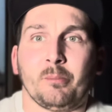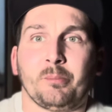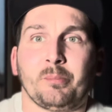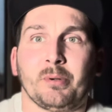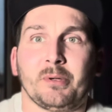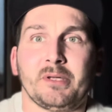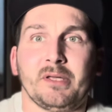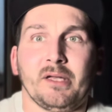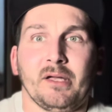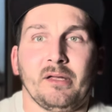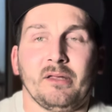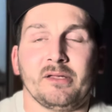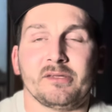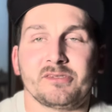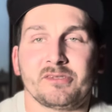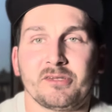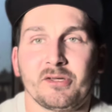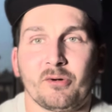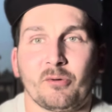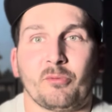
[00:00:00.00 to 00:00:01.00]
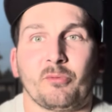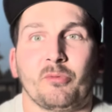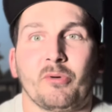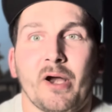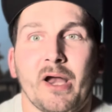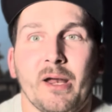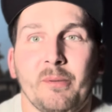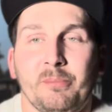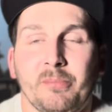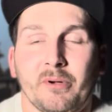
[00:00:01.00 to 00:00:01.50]
But yeah, that's gonna
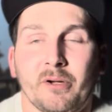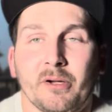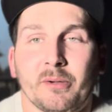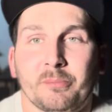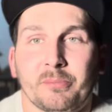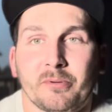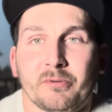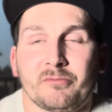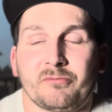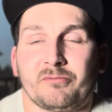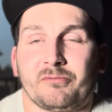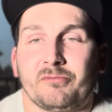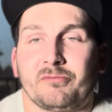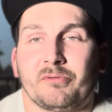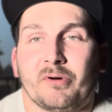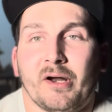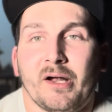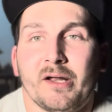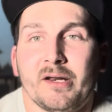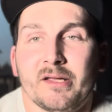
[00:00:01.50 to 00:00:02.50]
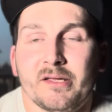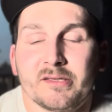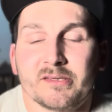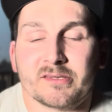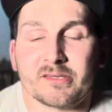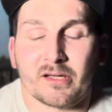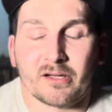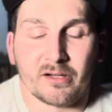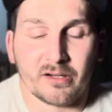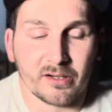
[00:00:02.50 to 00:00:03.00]
wrap up Friday's
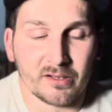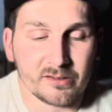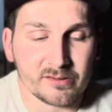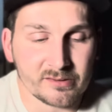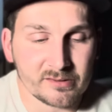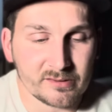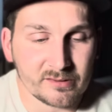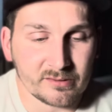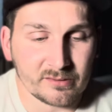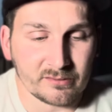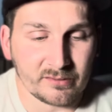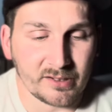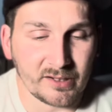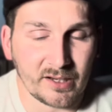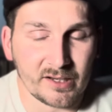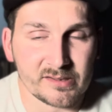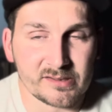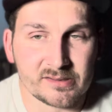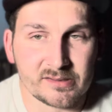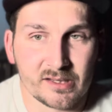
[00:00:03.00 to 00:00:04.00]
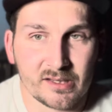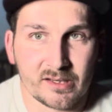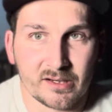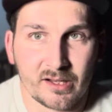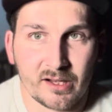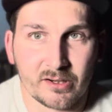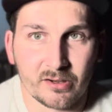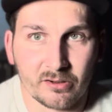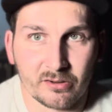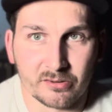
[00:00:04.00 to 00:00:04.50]
hunt. Like I said,
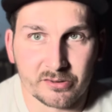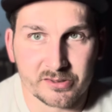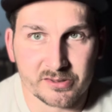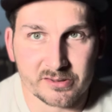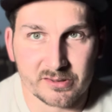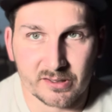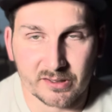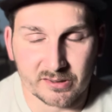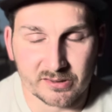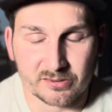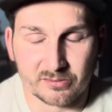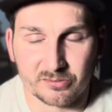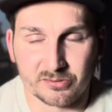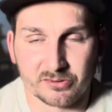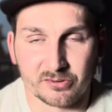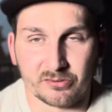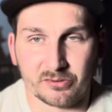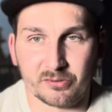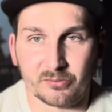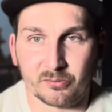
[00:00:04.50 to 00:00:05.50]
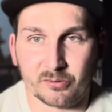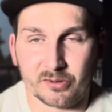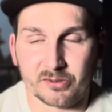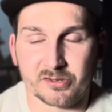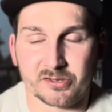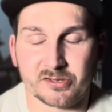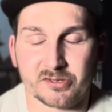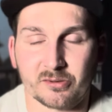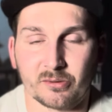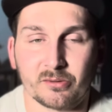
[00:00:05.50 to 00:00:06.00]
I know it sucks. It was only one
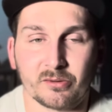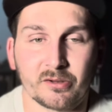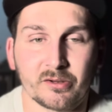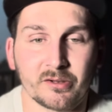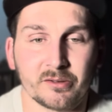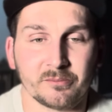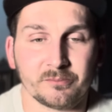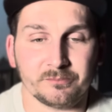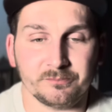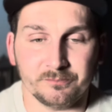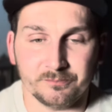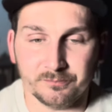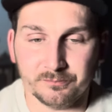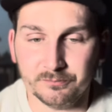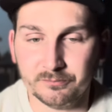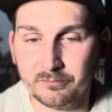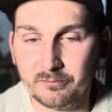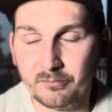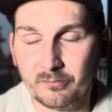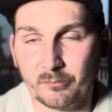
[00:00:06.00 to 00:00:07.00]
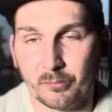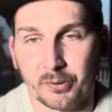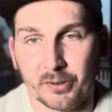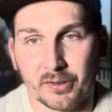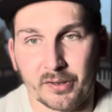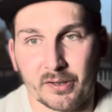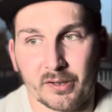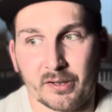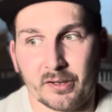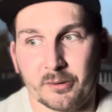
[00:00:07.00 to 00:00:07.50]
store,
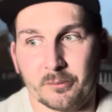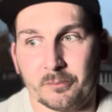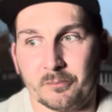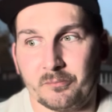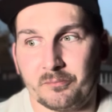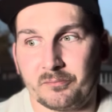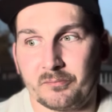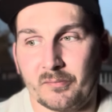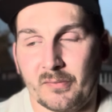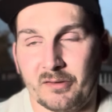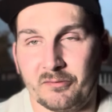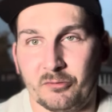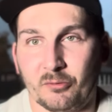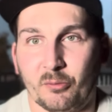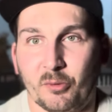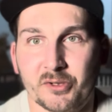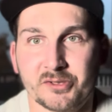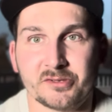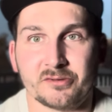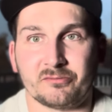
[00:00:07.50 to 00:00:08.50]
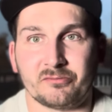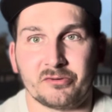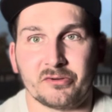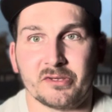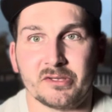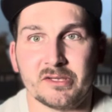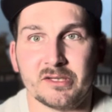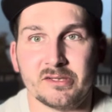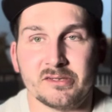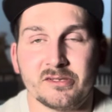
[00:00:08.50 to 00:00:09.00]
but um, if it wasn't for the
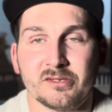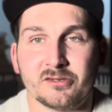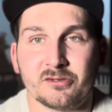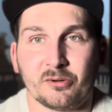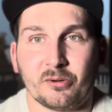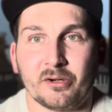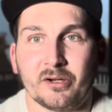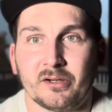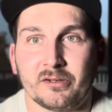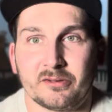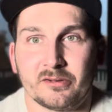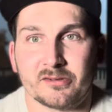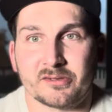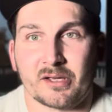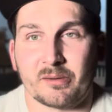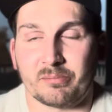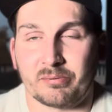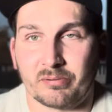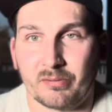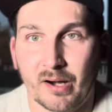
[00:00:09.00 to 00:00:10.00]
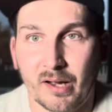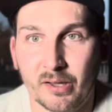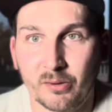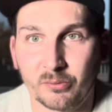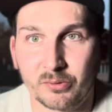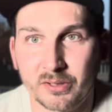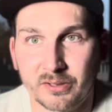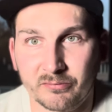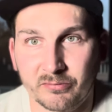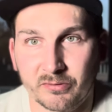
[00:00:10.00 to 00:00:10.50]
EC Toy Hunters, I probably
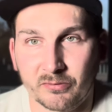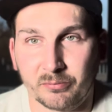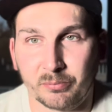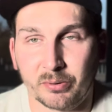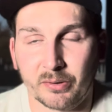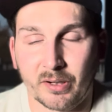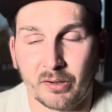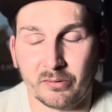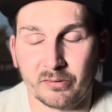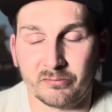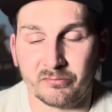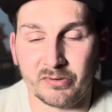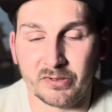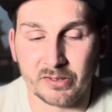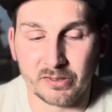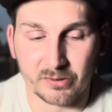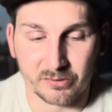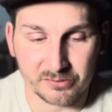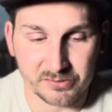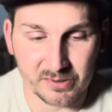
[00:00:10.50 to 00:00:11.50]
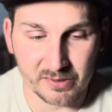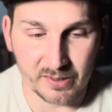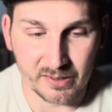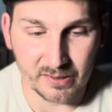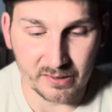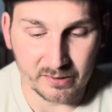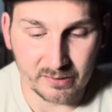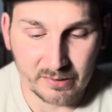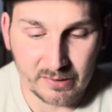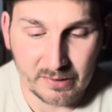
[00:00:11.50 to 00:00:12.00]
wouldn't even have put out a video today.